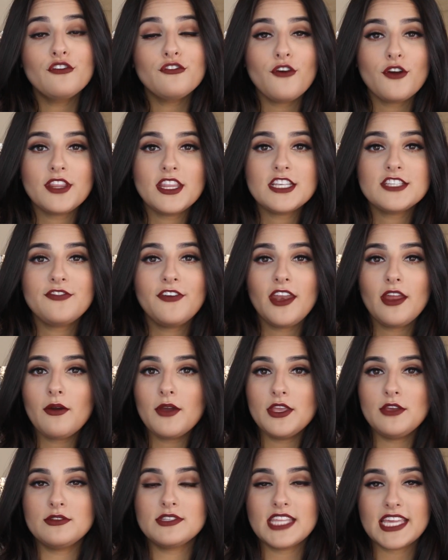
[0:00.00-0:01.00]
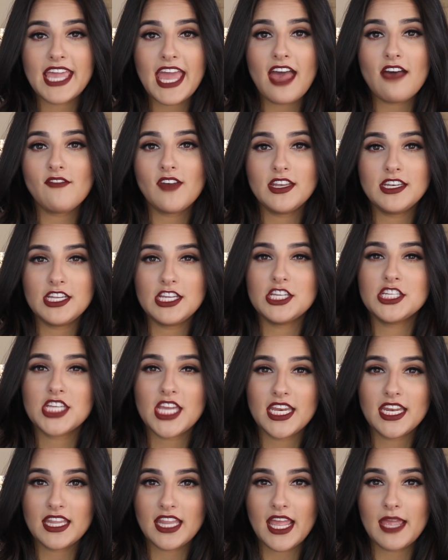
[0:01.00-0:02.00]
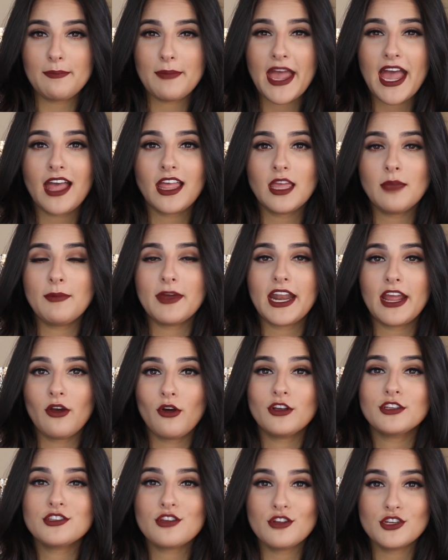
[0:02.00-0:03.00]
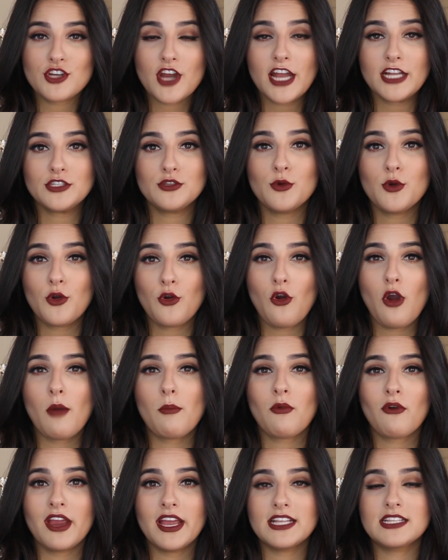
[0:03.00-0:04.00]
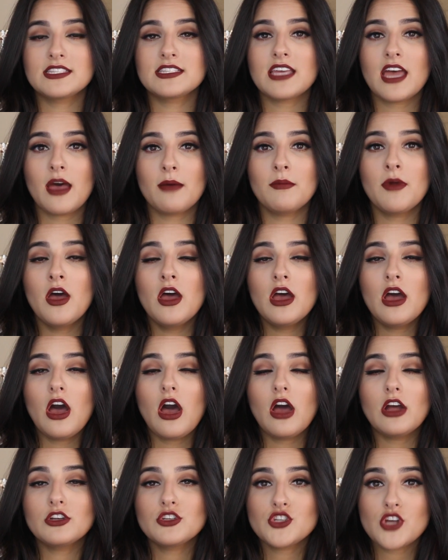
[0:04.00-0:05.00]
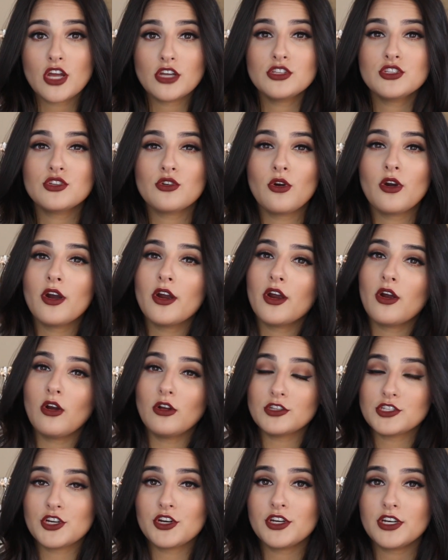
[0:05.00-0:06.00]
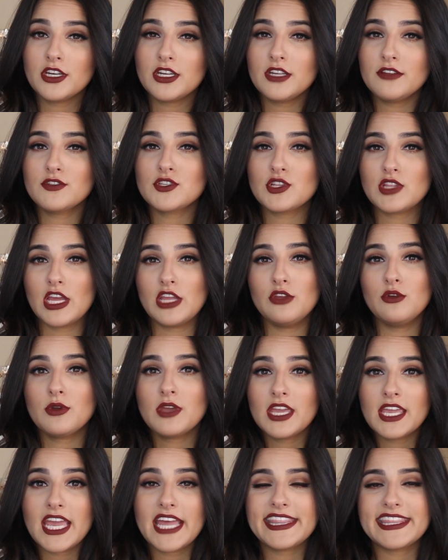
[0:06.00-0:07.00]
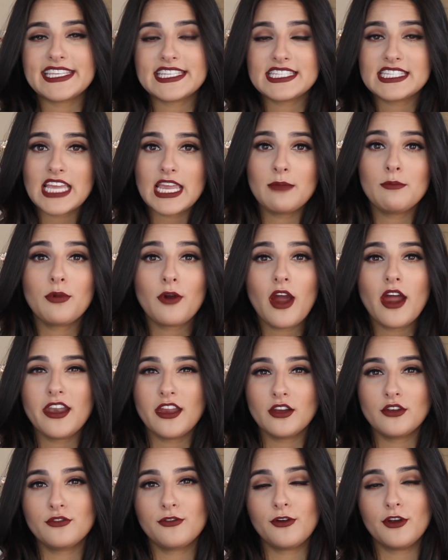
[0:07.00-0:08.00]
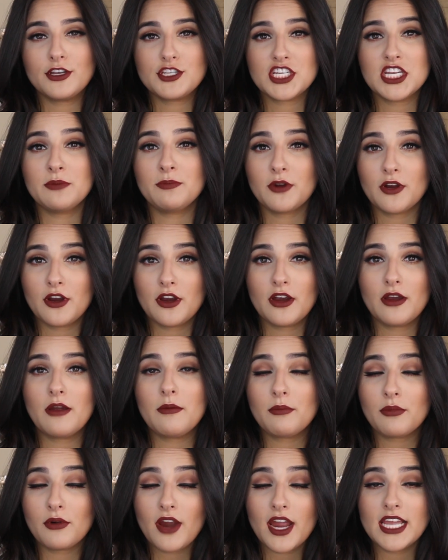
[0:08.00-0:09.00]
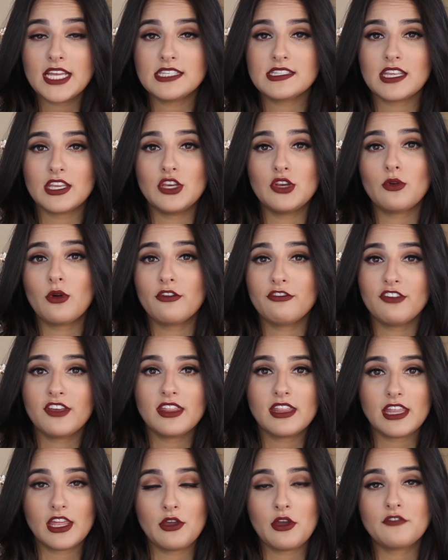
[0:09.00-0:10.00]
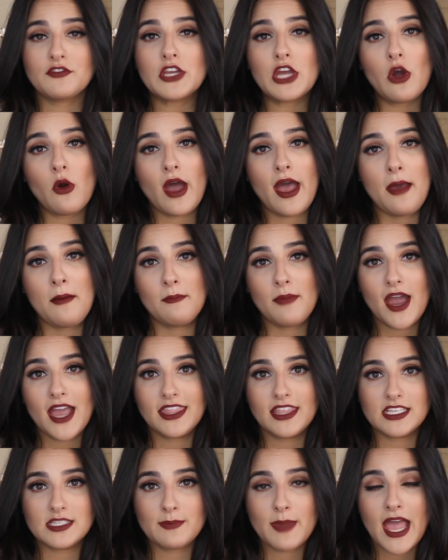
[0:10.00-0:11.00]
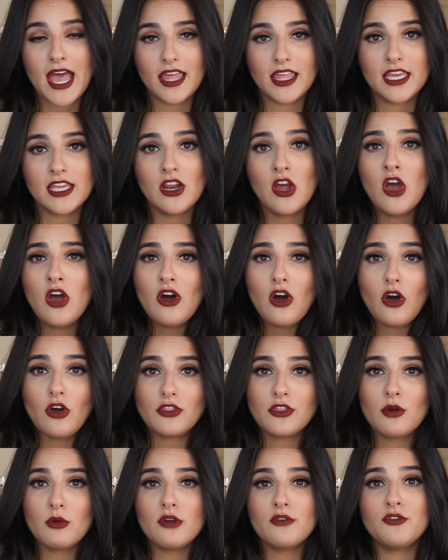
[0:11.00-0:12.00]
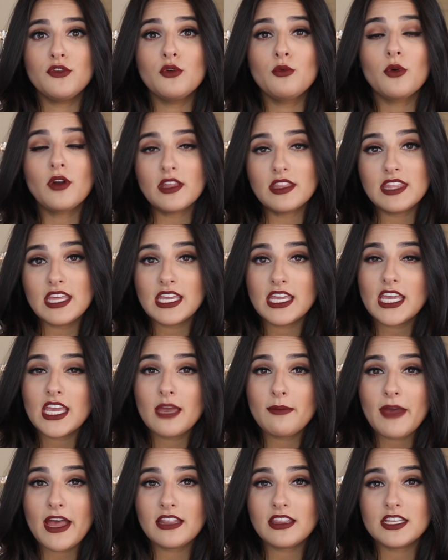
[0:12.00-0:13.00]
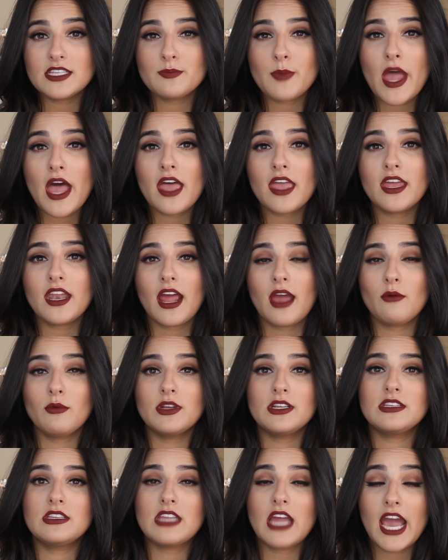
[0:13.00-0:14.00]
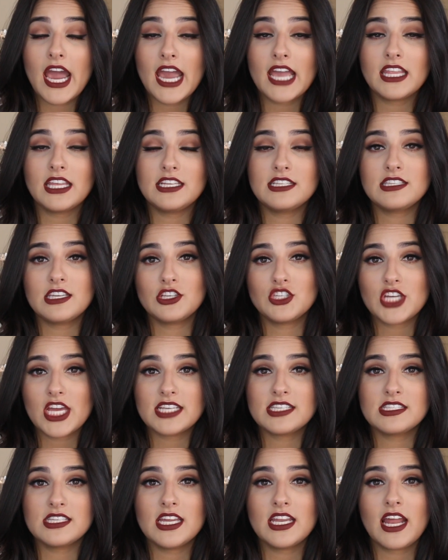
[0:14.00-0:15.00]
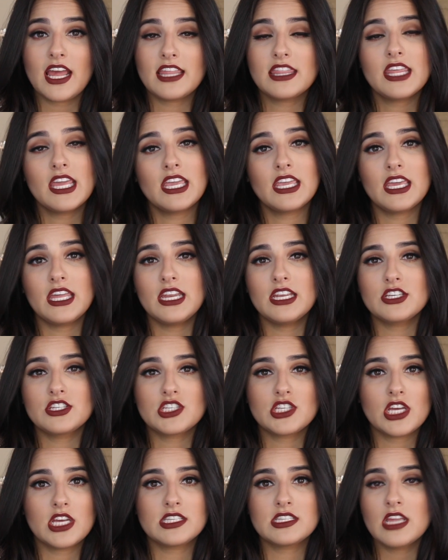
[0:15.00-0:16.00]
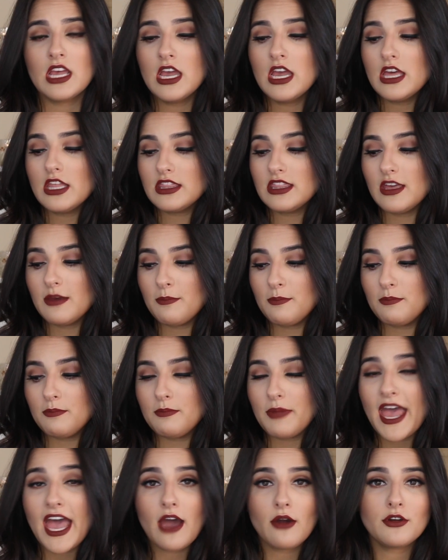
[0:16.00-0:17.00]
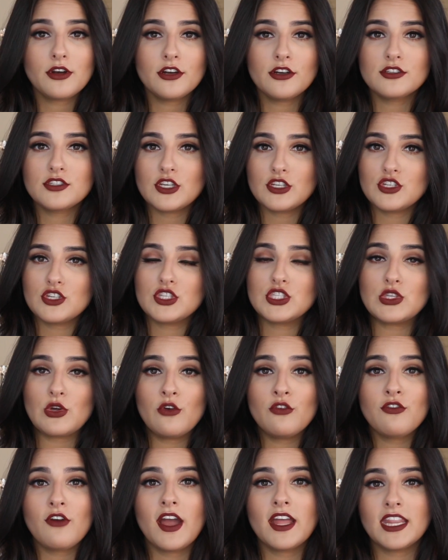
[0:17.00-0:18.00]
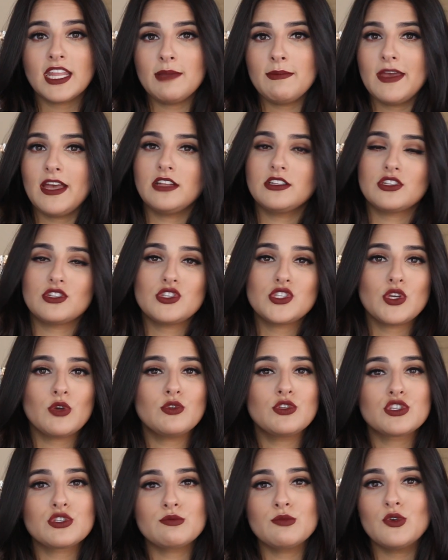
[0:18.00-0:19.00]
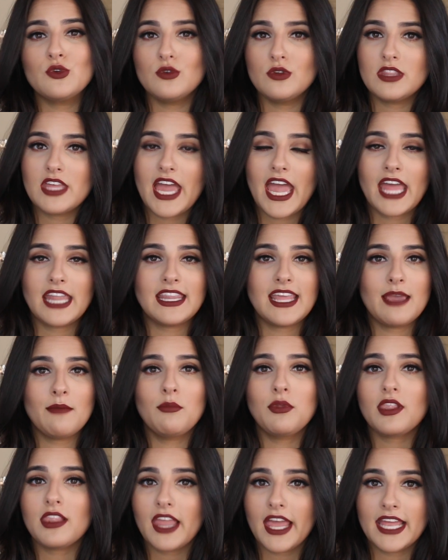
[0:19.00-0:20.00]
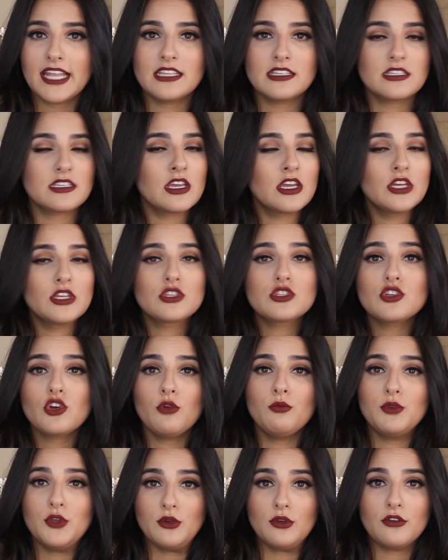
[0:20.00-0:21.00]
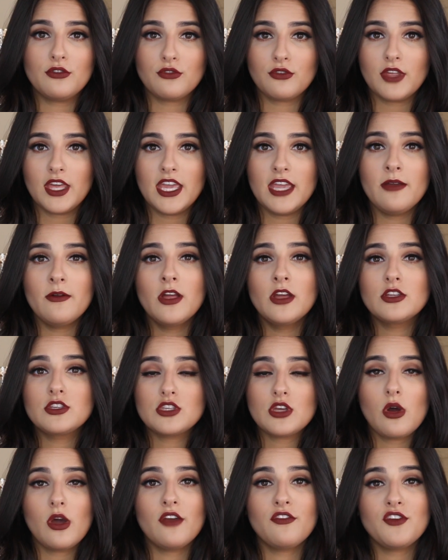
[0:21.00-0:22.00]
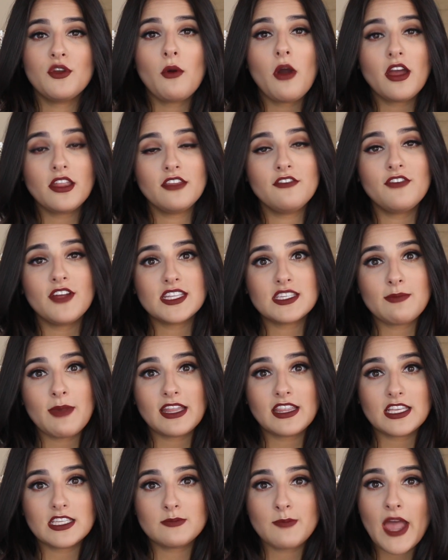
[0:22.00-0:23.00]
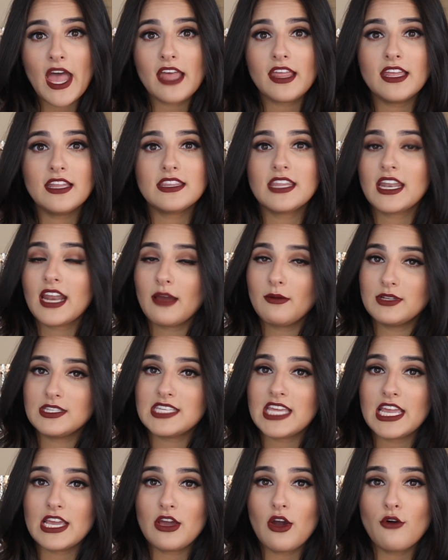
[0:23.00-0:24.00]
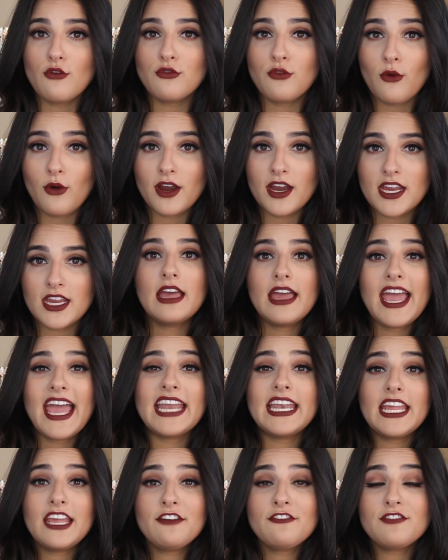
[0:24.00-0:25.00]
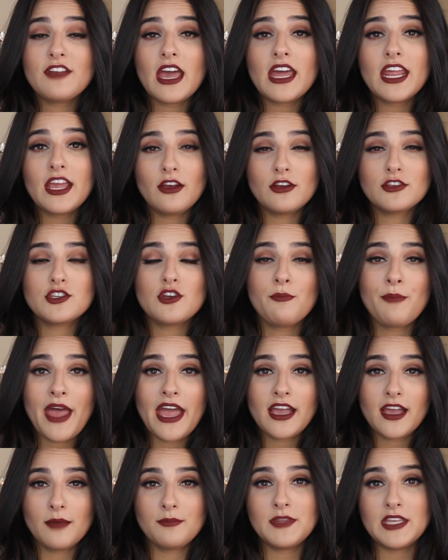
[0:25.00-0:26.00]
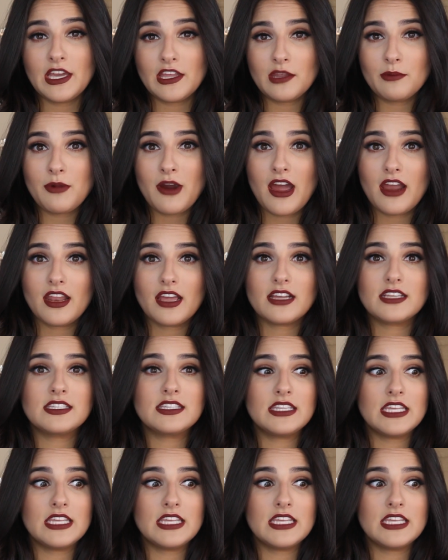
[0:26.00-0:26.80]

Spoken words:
For this video, I used the Kat Von D Shade and Light palette, but I also tried to incorporate some drugstore alternatives so that you can get the same product for a cheaper price and you don't feel that you have to go out and buy this palette. Although if you were thinking about this palette, I would highly suggest it. I think it is just, the powders are just so finely milled and so smooth, and they blend so beautifully. So if you're on the fence about this palette, then I would say go for it. And if not, I also back up the other products.